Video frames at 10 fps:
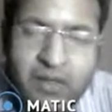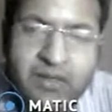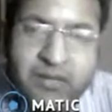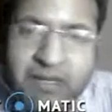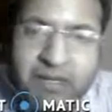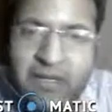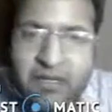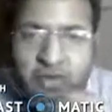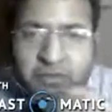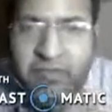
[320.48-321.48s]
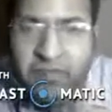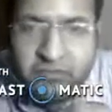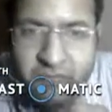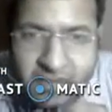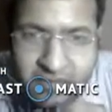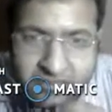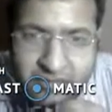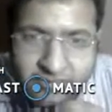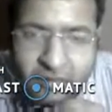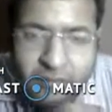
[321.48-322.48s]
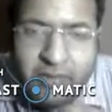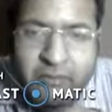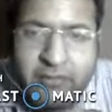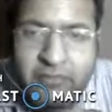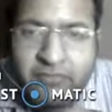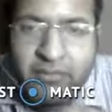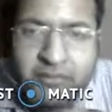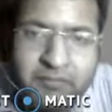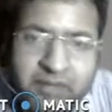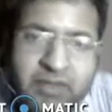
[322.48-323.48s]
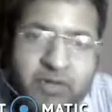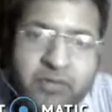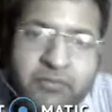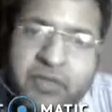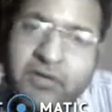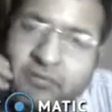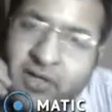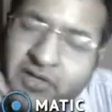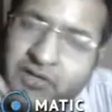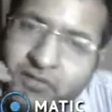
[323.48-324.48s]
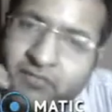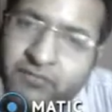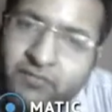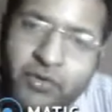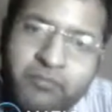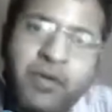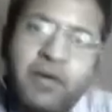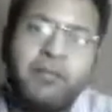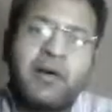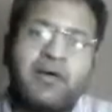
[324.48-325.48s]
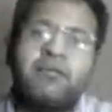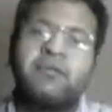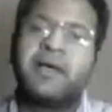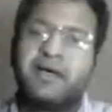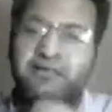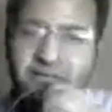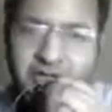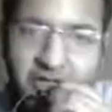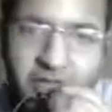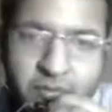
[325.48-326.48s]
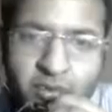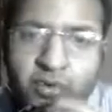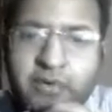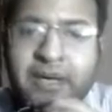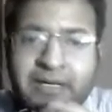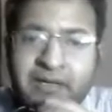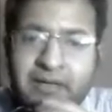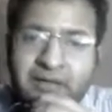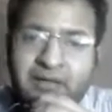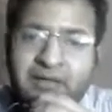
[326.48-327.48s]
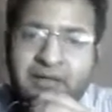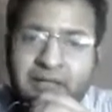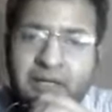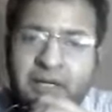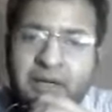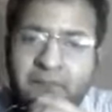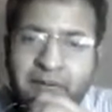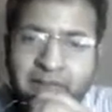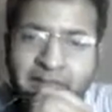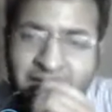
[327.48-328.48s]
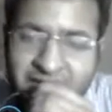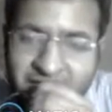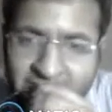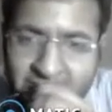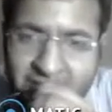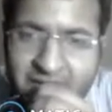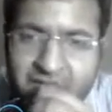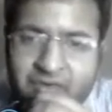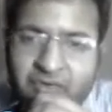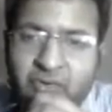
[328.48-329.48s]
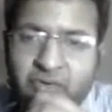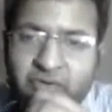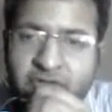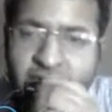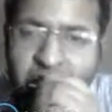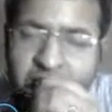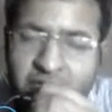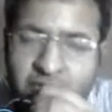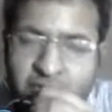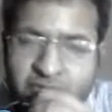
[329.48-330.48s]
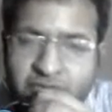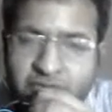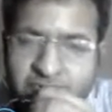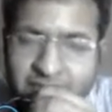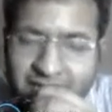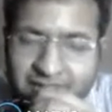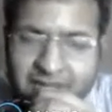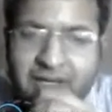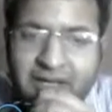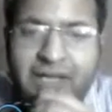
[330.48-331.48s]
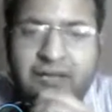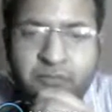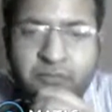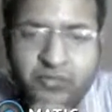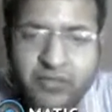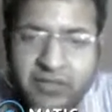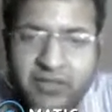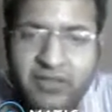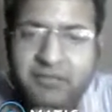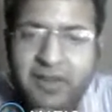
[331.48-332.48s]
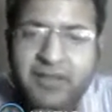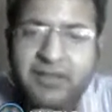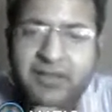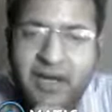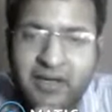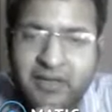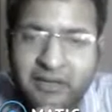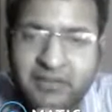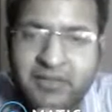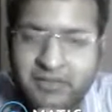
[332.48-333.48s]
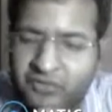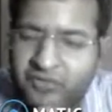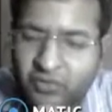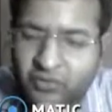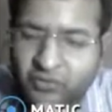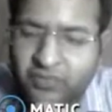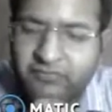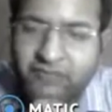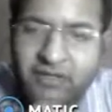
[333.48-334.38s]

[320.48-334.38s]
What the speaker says: The medial orbital margin is formed above. The medial orbital margin is formed above by the frontal bone, interiorly by the lacrimal crest on the frontal process of the maxilla, and posteriorly by the lacrimal crest on the